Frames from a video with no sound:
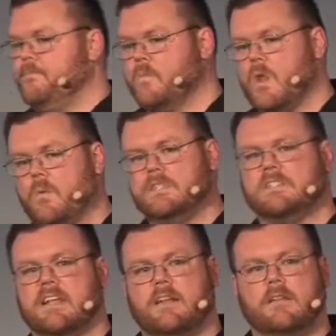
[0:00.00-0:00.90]
Which is
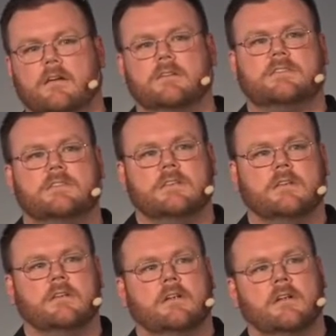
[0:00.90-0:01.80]
that alerts
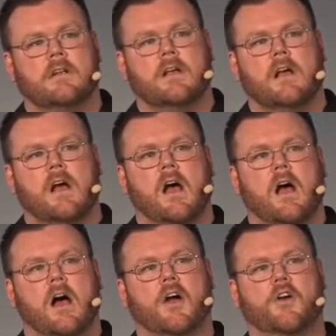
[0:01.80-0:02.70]

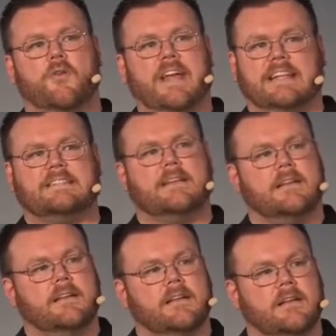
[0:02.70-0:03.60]
accrete
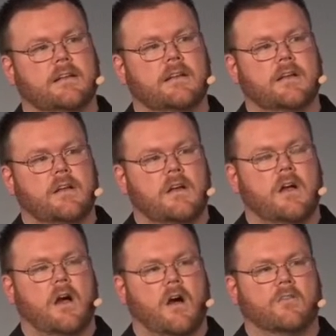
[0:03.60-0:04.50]

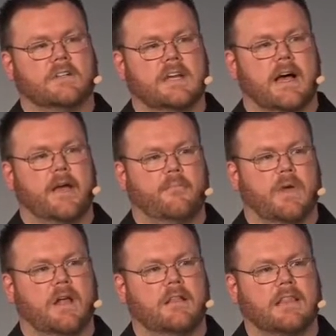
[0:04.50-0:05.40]
over time,
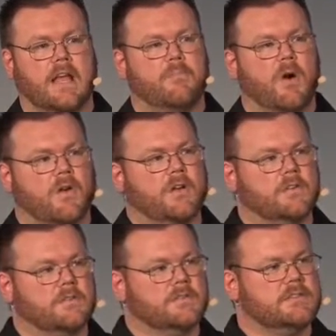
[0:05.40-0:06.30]
like
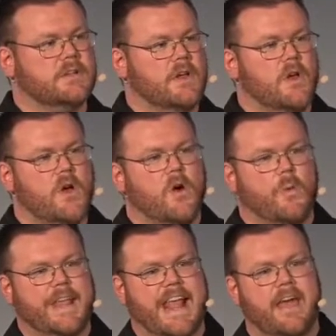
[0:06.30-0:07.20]
barnacles. We
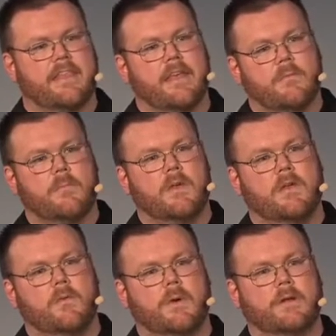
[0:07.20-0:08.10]
get them,
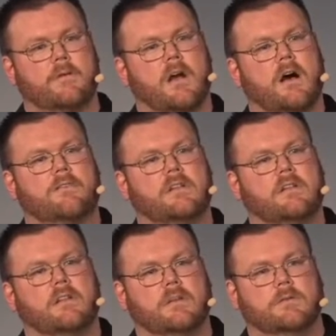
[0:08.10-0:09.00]
we don't
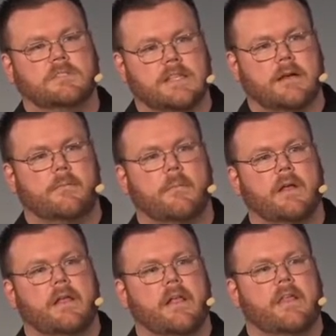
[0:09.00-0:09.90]
often lose them.
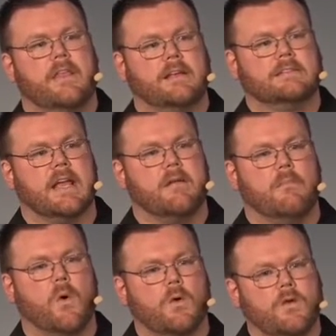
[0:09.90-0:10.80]
Things get
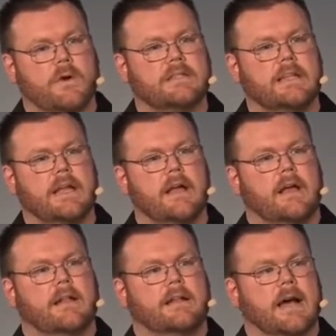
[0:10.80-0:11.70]
more noisy,
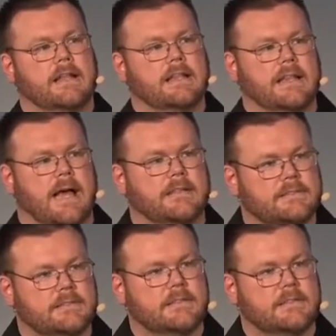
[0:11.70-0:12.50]
not less.